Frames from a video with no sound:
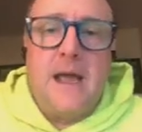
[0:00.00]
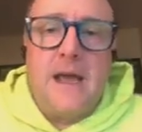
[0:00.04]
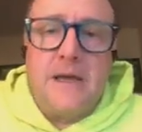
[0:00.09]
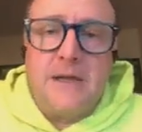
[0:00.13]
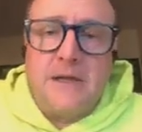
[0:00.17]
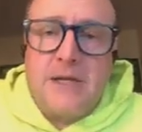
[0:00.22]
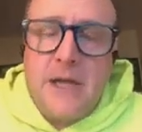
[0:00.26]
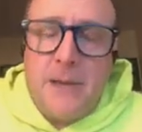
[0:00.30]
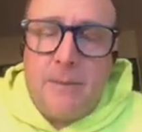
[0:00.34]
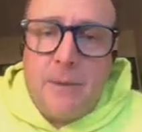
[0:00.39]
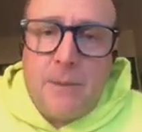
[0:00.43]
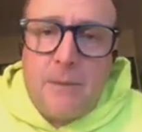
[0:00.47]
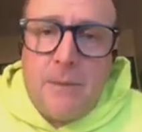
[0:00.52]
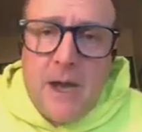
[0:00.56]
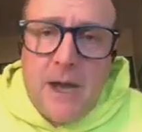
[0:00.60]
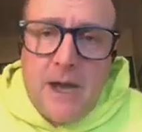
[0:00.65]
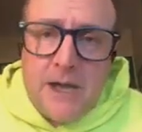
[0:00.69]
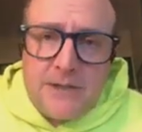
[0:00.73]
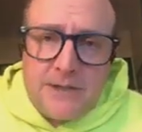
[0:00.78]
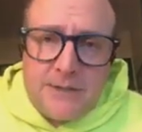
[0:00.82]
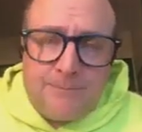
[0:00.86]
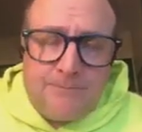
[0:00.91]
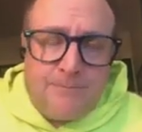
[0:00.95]
And
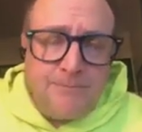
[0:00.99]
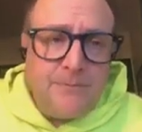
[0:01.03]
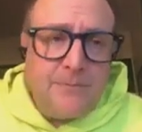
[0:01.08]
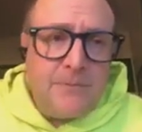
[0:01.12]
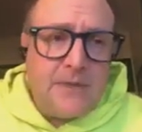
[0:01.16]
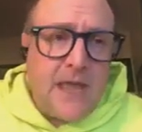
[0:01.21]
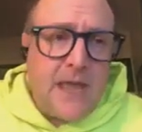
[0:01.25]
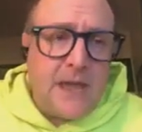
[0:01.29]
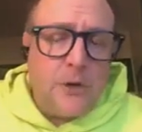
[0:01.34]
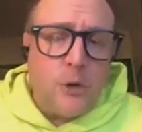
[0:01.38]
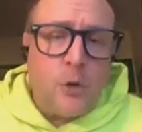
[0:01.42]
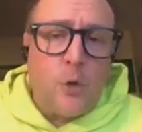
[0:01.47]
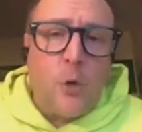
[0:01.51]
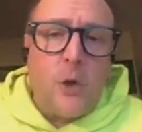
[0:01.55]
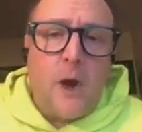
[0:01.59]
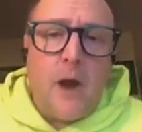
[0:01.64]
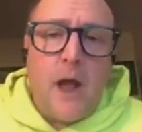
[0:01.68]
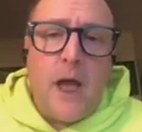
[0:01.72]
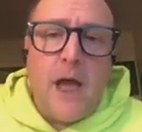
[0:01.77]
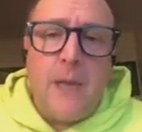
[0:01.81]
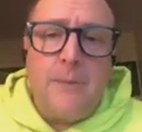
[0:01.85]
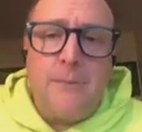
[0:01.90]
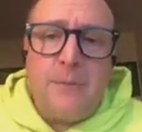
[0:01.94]
keep in mind
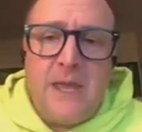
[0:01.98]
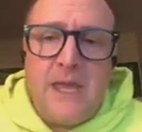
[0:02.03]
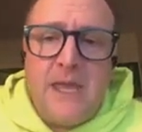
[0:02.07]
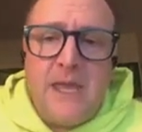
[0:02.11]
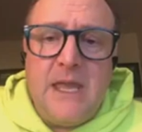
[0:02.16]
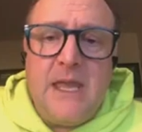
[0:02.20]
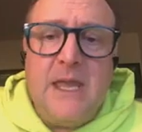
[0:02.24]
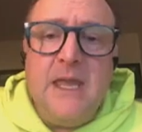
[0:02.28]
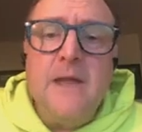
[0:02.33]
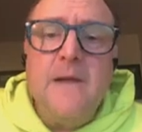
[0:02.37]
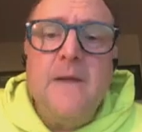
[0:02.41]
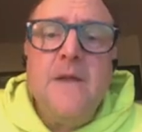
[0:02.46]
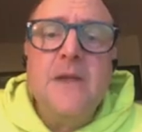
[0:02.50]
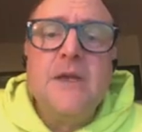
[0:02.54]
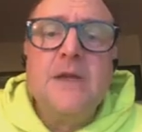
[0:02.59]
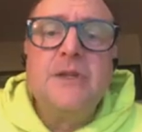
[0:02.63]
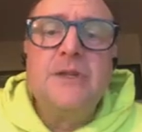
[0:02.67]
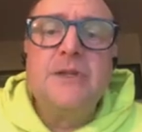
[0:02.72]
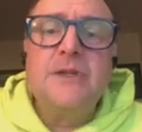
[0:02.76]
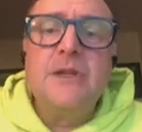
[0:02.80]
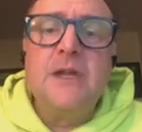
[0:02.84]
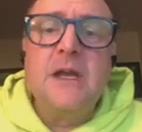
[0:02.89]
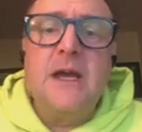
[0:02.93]
that your
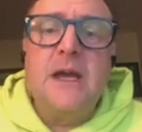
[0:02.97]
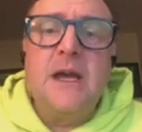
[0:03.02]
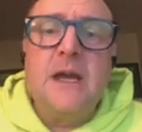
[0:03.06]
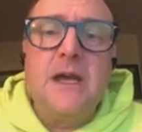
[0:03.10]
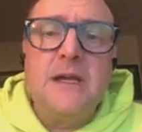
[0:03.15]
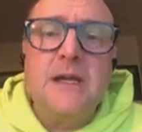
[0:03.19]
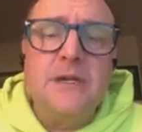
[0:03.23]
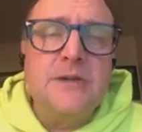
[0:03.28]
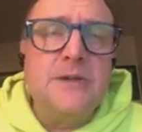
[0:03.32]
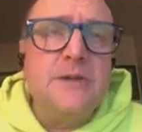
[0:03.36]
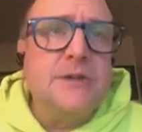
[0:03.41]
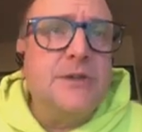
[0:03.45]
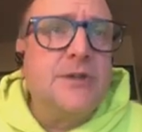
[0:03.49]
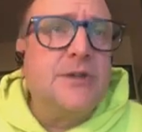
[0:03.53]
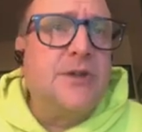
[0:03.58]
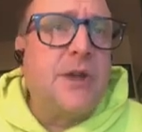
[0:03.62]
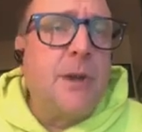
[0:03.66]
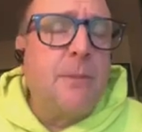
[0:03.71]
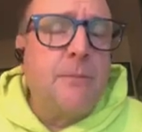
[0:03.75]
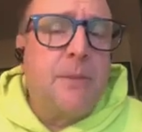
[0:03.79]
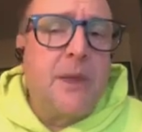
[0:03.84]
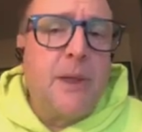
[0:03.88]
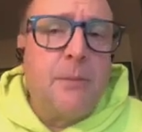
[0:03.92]
IP,
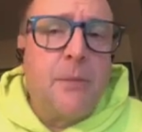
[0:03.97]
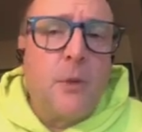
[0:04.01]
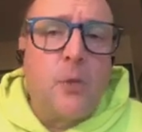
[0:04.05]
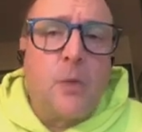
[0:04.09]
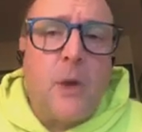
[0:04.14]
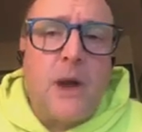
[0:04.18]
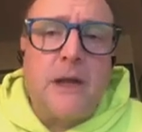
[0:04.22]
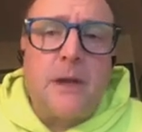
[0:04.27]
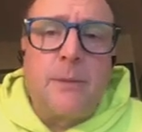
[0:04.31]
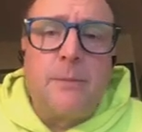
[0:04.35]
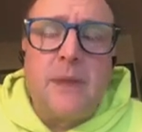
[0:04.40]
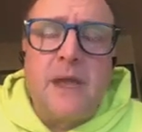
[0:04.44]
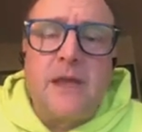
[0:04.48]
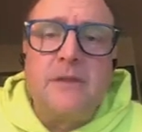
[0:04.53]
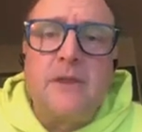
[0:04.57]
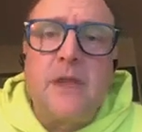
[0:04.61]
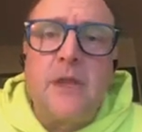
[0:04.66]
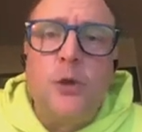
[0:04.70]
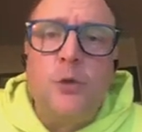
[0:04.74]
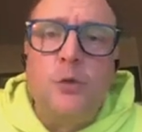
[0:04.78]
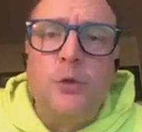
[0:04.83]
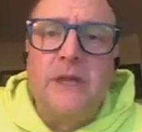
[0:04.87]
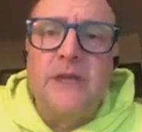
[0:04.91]
some people
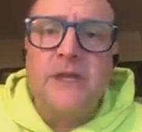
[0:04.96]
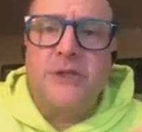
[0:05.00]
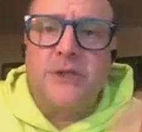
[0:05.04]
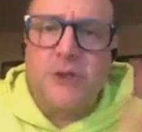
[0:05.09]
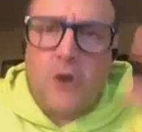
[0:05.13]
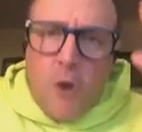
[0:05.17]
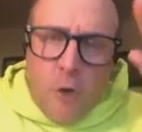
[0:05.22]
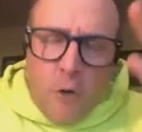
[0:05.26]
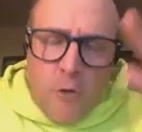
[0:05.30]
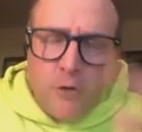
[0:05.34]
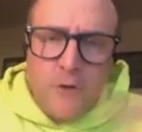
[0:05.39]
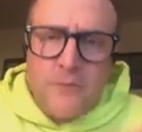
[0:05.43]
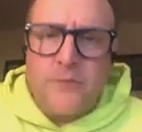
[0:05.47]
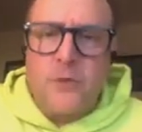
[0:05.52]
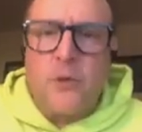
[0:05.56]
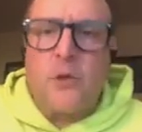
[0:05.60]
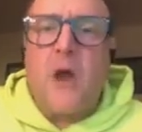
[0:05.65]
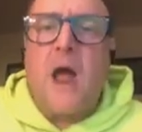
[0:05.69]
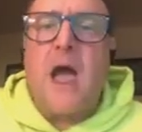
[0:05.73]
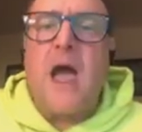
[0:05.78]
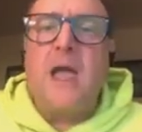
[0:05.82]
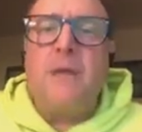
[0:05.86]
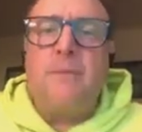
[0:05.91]
recommend that you list
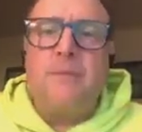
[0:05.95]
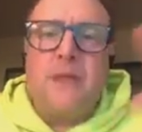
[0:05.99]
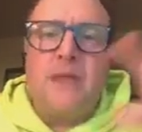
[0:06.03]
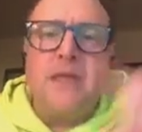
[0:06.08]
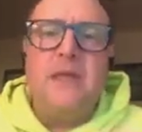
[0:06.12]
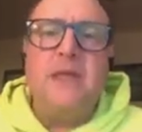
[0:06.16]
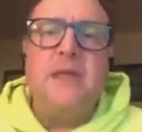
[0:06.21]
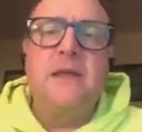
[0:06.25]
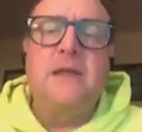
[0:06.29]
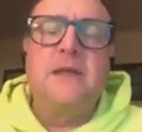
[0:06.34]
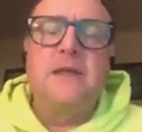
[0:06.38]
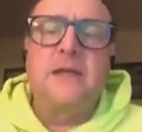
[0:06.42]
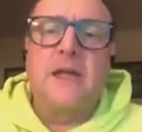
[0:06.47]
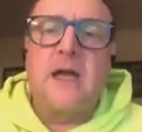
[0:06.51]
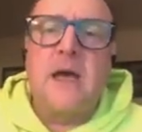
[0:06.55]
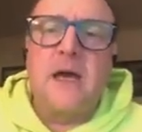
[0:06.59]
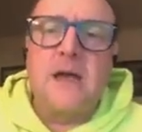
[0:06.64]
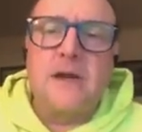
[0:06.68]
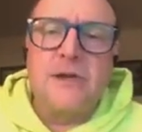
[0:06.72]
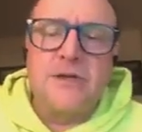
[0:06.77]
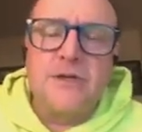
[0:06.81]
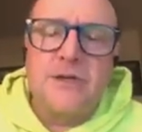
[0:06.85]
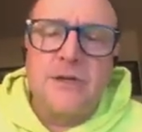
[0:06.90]
all of your
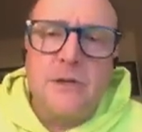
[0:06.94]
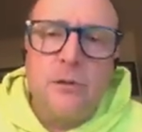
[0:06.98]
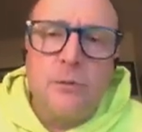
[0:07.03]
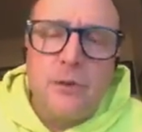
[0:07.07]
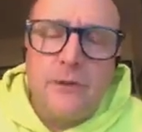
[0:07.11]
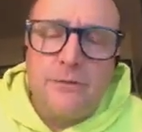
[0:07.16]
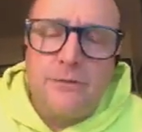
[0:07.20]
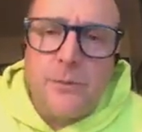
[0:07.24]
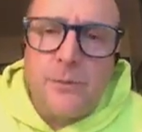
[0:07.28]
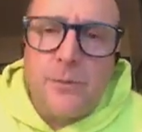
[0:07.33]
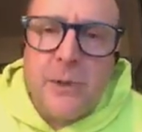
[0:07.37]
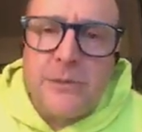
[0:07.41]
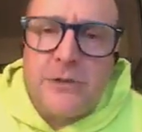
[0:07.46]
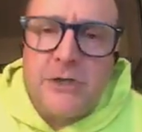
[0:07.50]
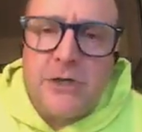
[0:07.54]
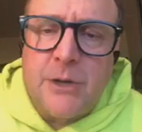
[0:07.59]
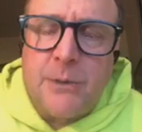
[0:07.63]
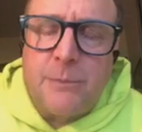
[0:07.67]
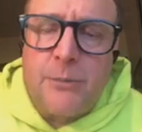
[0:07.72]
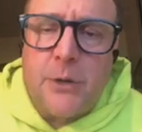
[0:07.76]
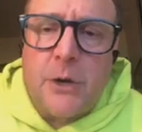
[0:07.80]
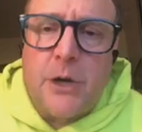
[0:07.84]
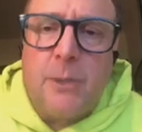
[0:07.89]
IP in the codicil. Well, if
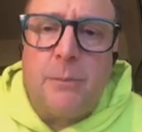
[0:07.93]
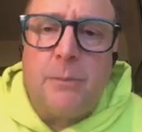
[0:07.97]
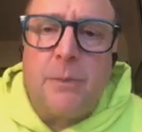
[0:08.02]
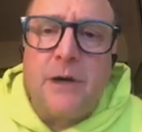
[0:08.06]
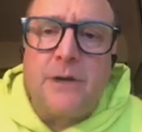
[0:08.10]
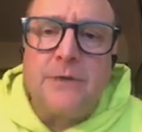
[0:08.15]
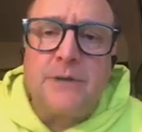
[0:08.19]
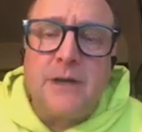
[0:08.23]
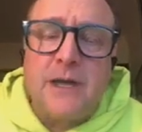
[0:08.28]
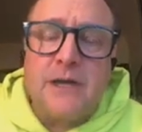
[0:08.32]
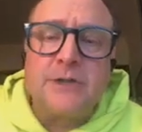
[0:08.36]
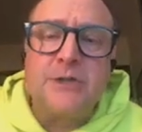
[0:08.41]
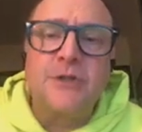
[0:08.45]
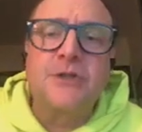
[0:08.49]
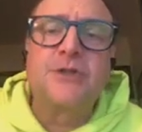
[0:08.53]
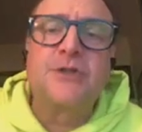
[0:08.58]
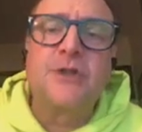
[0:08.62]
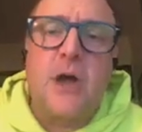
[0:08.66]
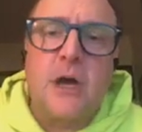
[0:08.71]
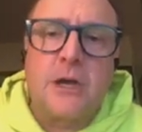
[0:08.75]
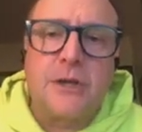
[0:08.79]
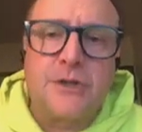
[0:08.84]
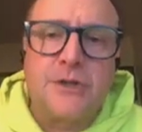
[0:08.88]
you're publishing a book a month,
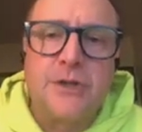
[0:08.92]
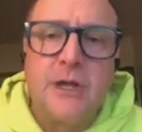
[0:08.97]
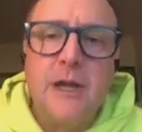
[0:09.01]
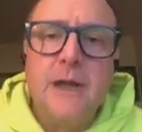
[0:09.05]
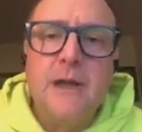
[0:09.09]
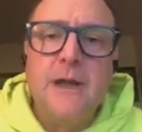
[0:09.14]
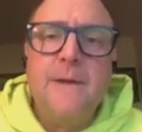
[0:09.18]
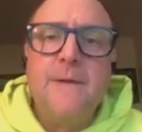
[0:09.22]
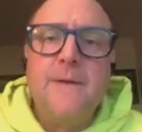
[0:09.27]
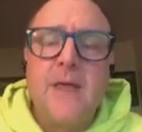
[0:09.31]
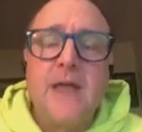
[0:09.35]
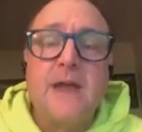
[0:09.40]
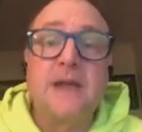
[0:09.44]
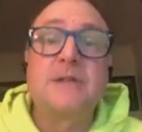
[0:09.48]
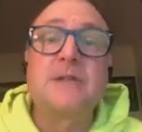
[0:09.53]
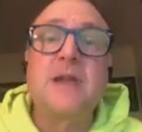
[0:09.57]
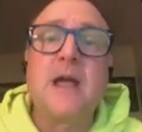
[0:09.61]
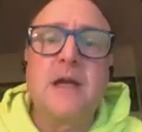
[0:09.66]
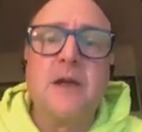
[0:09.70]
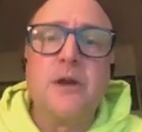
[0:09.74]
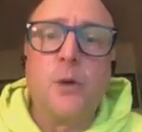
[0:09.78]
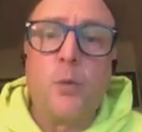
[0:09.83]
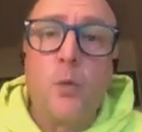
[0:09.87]
that sucks.
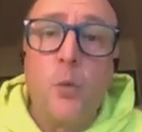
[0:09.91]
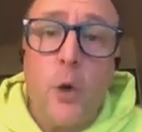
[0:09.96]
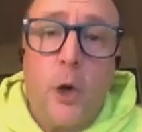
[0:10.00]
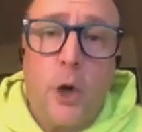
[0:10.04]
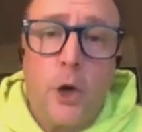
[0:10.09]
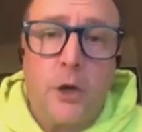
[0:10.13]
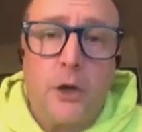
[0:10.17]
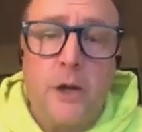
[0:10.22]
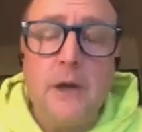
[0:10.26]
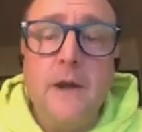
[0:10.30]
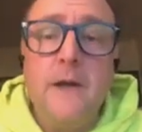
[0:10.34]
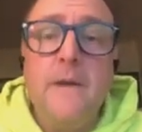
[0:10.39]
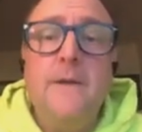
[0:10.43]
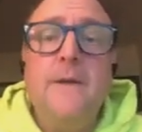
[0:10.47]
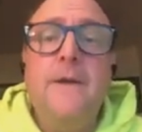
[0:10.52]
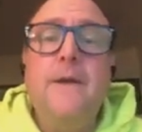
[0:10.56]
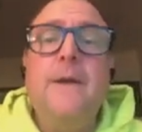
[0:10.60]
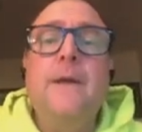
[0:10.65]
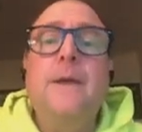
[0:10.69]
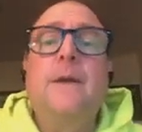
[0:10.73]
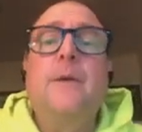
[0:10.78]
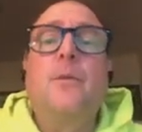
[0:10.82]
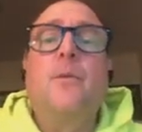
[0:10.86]
And it's not going to
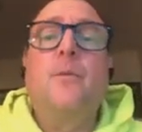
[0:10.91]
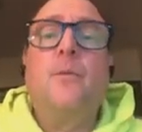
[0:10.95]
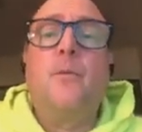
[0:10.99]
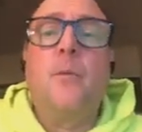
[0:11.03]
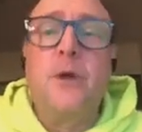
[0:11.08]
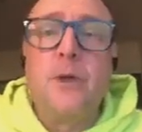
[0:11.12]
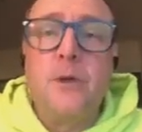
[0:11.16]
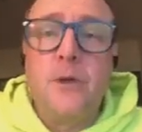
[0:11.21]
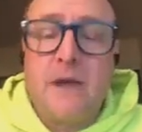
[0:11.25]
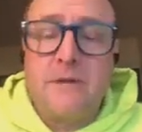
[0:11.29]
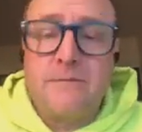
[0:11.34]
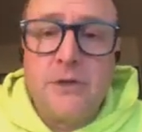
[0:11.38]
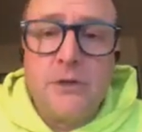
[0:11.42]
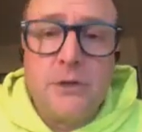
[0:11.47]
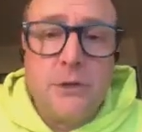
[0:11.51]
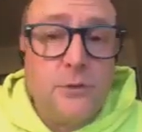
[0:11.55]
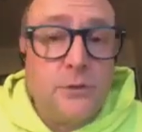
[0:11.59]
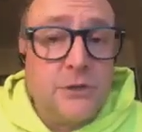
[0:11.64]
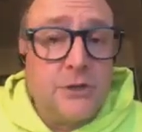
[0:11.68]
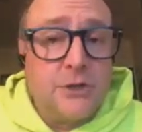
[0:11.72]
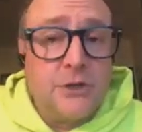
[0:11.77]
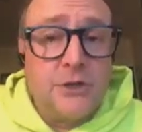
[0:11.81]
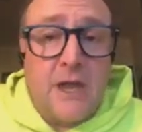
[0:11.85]
work. What
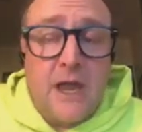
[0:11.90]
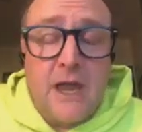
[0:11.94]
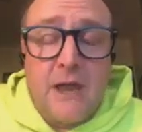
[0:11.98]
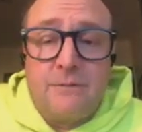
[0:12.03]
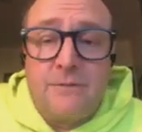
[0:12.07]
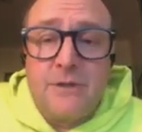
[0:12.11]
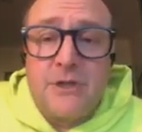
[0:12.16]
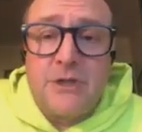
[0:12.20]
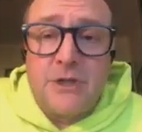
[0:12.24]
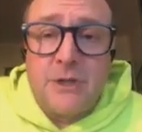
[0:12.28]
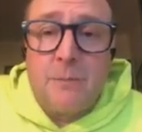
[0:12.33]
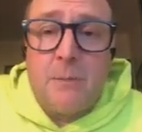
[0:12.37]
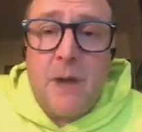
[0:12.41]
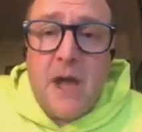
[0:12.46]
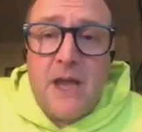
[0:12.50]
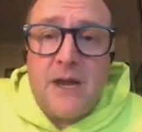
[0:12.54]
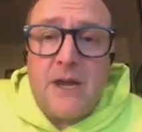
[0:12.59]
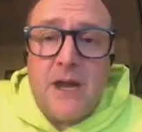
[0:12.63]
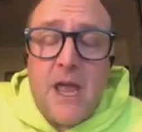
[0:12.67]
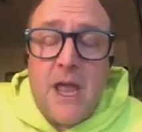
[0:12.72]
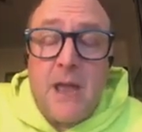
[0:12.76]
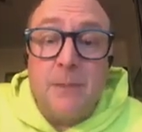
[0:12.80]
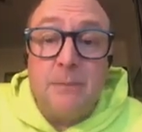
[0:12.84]
you have to do is just, hey, if it's in